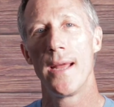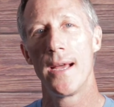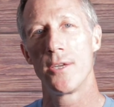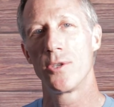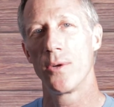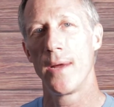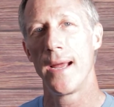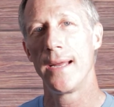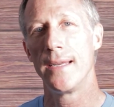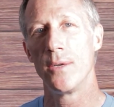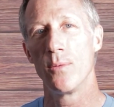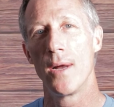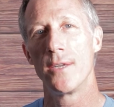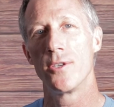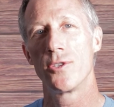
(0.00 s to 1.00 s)
Azure AD
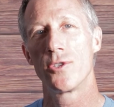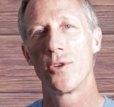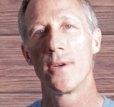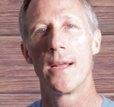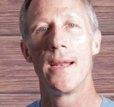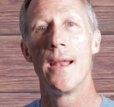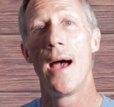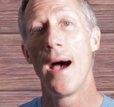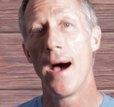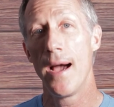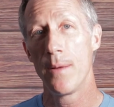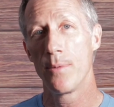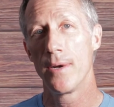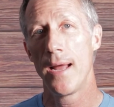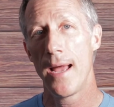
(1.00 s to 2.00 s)
Registered, and
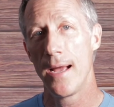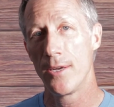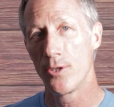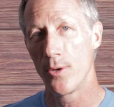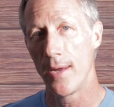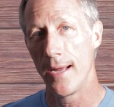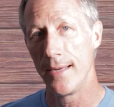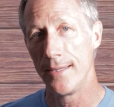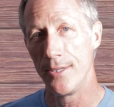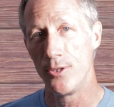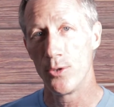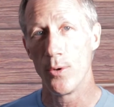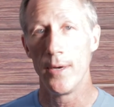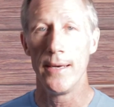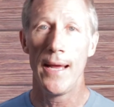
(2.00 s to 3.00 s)
Hybrid Azure
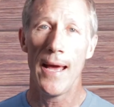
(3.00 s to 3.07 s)
AD Join,